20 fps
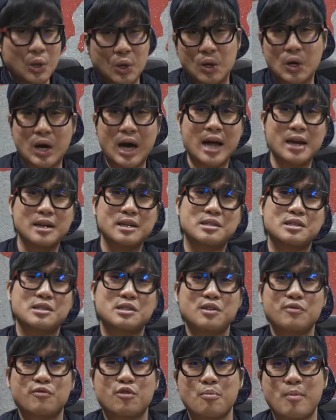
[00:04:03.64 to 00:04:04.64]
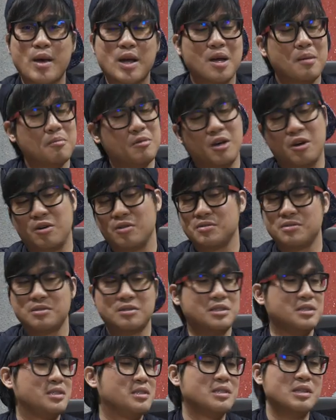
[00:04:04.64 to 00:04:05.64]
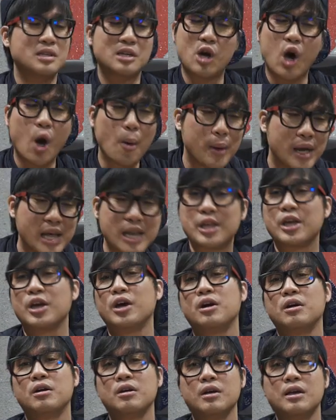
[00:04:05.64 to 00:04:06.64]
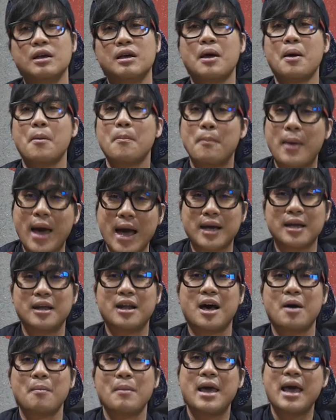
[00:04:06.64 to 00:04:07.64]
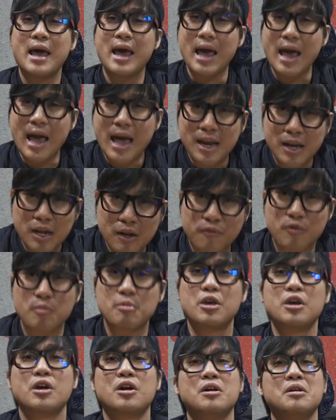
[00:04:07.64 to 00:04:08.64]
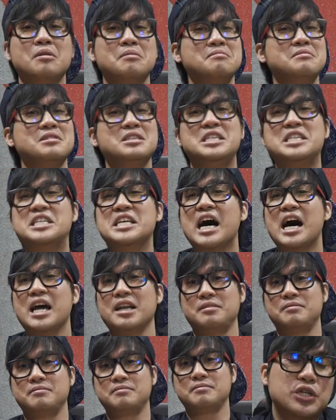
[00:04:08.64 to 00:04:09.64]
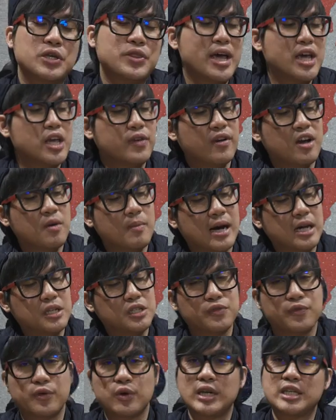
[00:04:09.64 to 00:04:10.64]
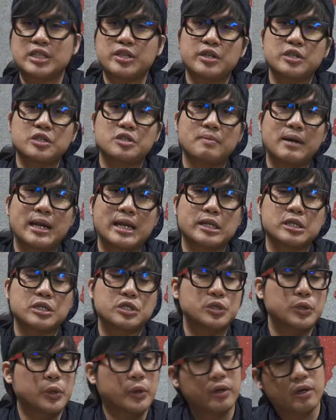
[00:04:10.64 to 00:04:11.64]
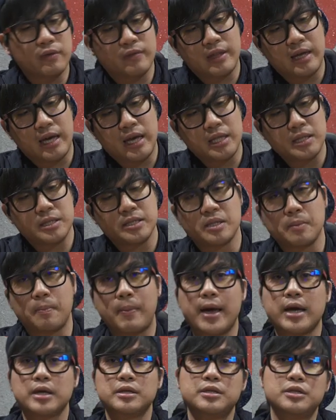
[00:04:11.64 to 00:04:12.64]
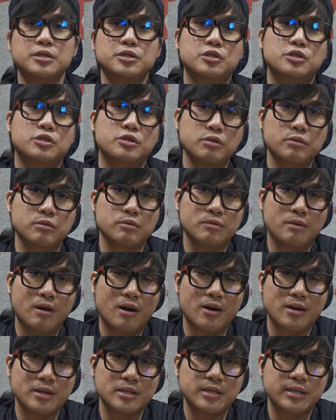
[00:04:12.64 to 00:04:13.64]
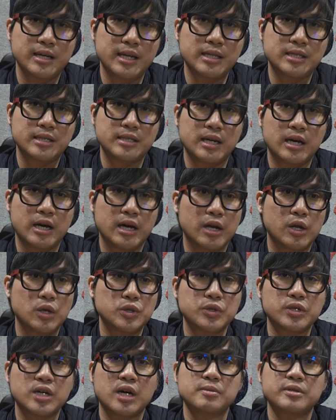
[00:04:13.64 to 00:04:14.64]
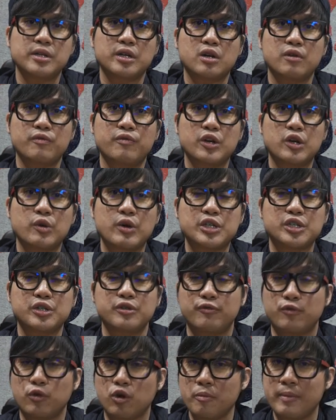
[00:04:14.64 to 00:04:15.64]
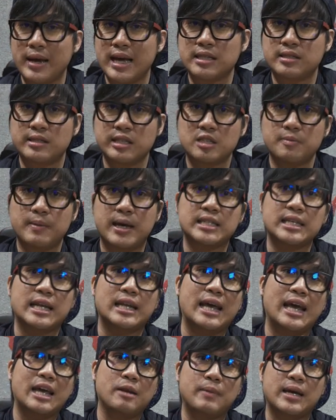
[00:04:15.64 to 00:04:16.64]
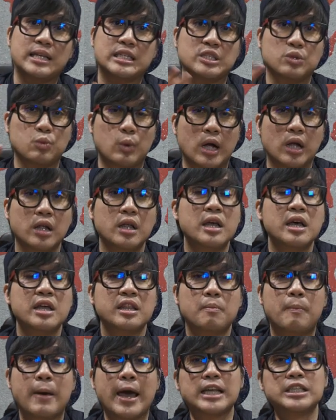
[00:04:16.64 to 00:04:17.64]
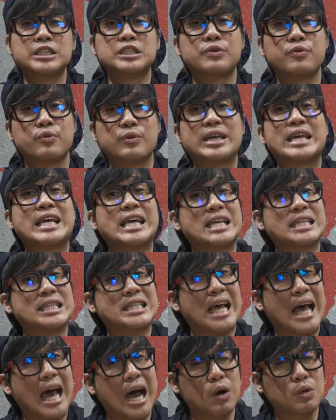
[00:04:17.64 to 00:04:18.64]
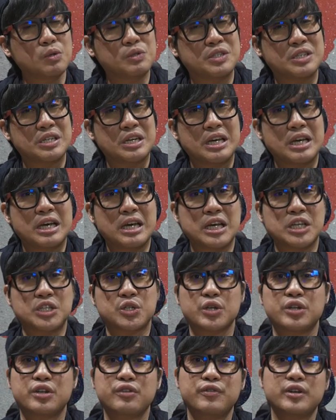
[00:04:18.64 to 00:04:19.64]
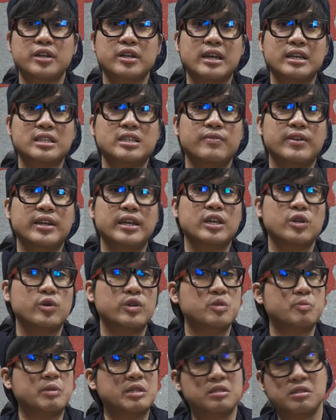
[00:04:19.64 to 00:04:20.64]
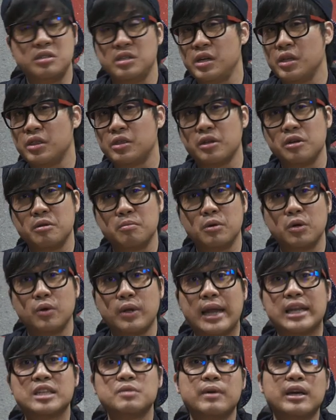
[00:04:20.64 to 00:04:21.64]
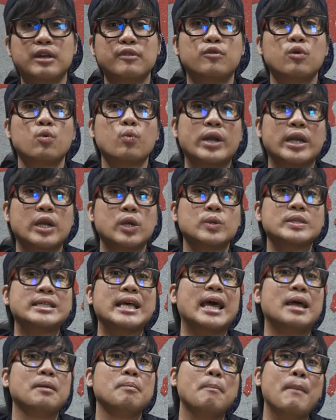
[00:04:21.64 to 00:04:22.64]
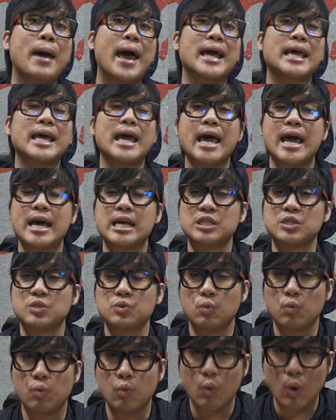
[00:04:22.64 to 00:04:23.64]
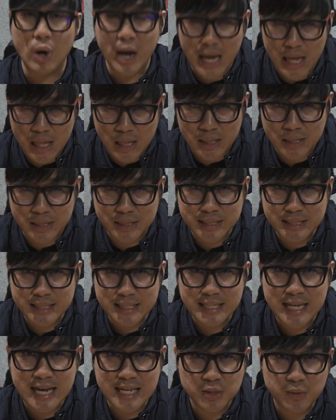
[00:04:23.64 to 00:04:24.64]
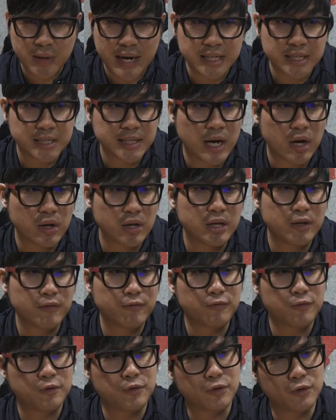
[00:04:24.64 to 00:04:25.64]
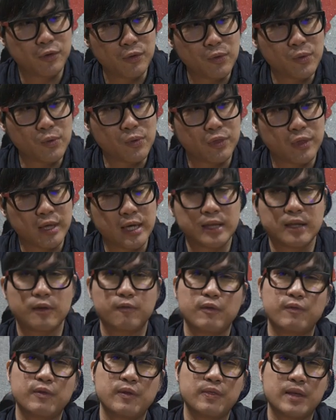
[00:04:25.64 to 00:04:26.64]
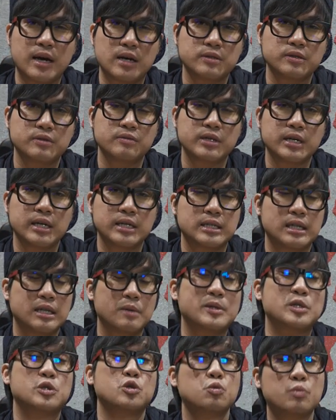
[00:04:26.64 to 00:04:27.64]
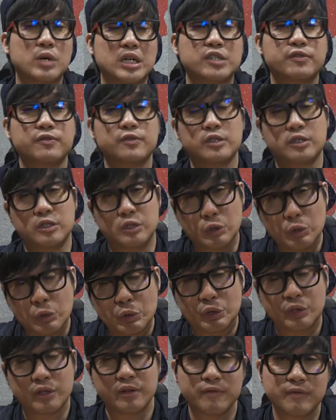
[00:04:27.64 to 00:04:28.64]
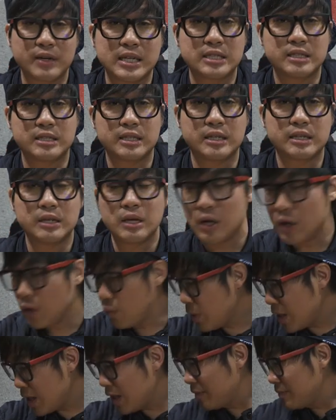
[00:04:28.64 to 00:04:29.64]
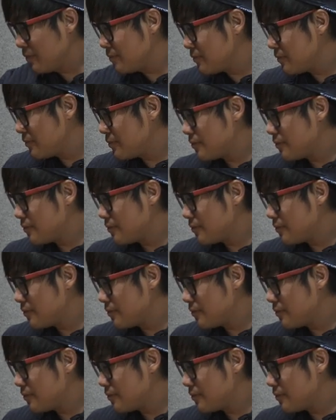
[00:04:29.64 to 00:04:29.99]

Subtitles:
your hard disk system for backup. No, just copy it here, back it up, edit it from here, done. So thank you very much for listening to my little story over there. This is the Pegasus 2 R6. It also comes in a configuration of 4 bays, 6 bays, and 8 bays as well. The Pegasus 3 is out. It's got different connectivity, USB-C, Thunderbolt, and it's made for Windows and Mac as well. That's right. Now, if you think that 15,000 ringgit is a little bit too much for you to invest in, well,